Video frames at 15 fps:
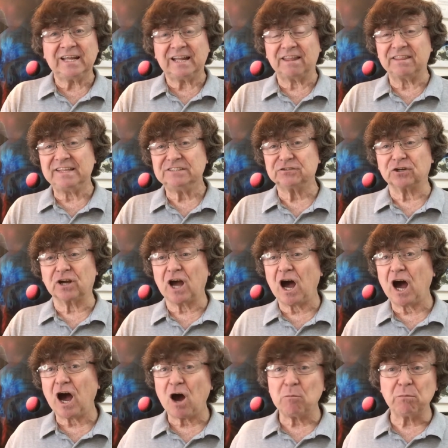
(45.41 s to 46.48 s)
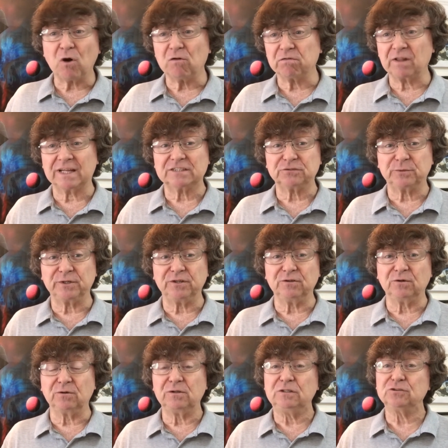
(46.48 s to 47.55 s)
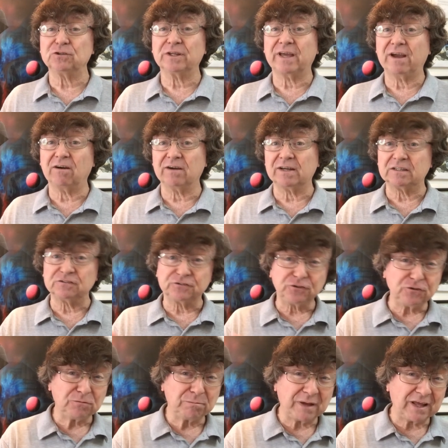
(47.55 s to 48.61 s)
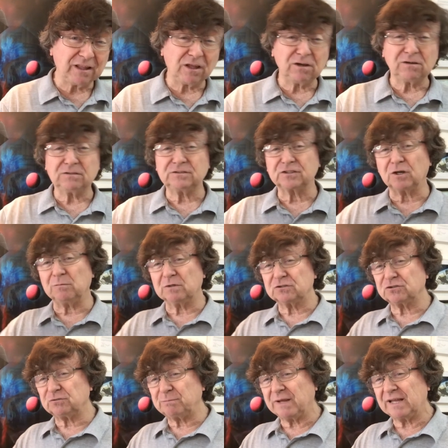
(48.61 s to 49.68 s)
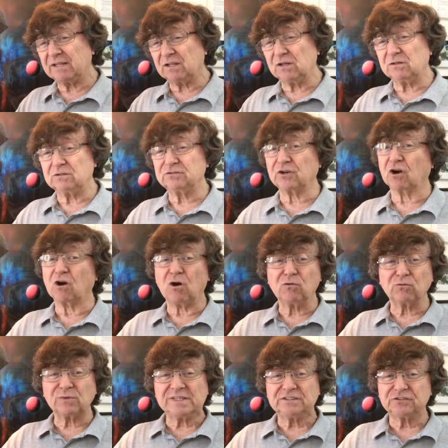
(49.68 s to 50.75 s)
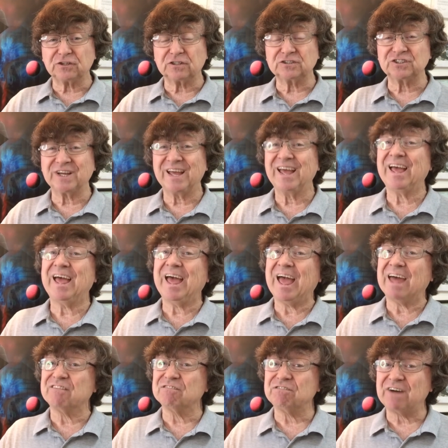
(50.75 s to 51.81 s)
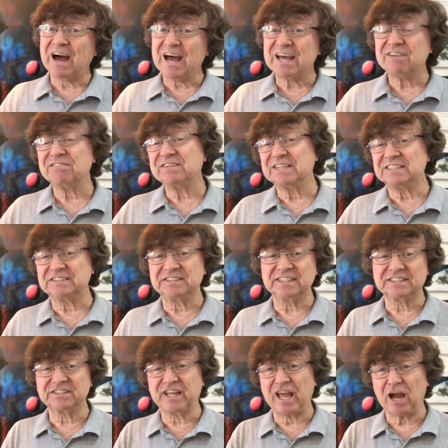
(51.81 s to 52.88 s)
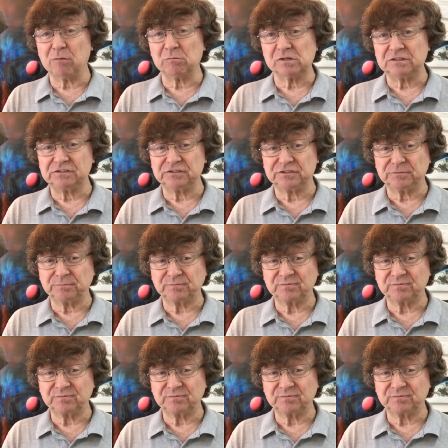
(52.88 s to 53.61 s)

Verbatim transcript: Now these are combo flights we do, usually carrying student payloads, commercial payloads, our own research, and five to six cameras.